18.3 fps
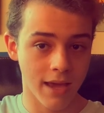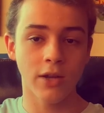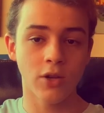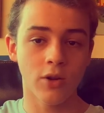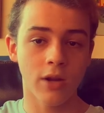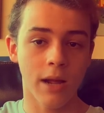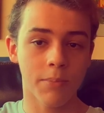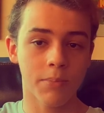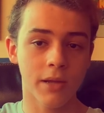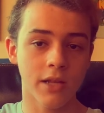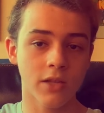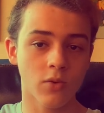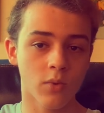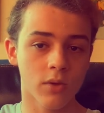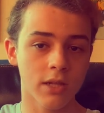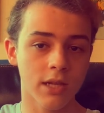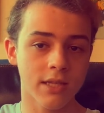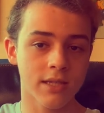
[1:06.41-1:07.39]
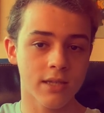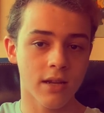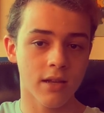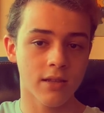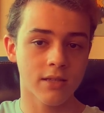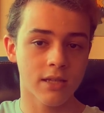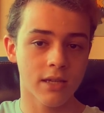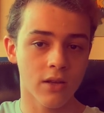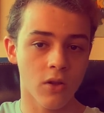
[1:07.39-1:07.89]
I do not plan to release it
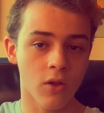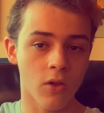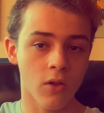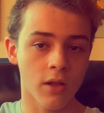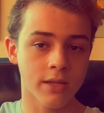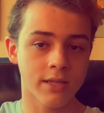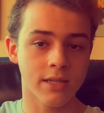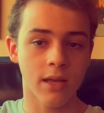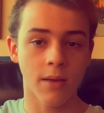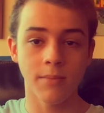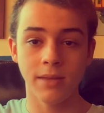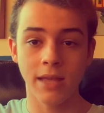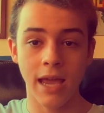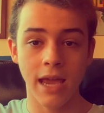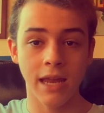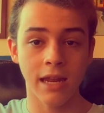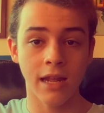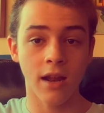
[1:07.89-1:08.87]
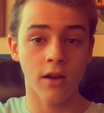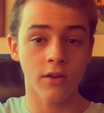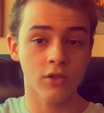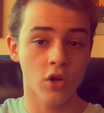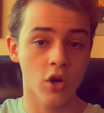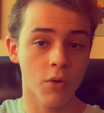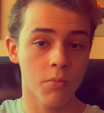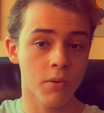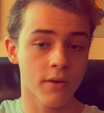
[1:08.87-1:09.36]
until some date in
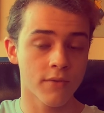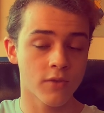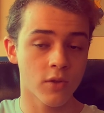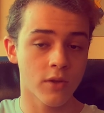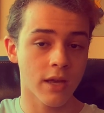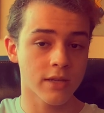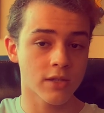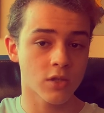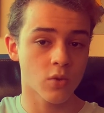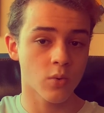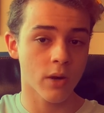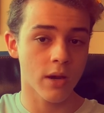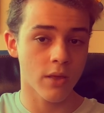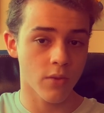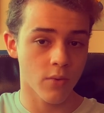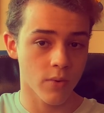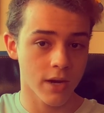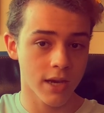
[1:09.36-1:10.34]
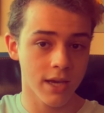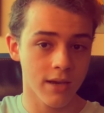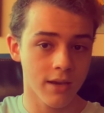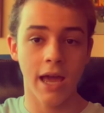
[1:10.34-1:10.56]
October of 2023.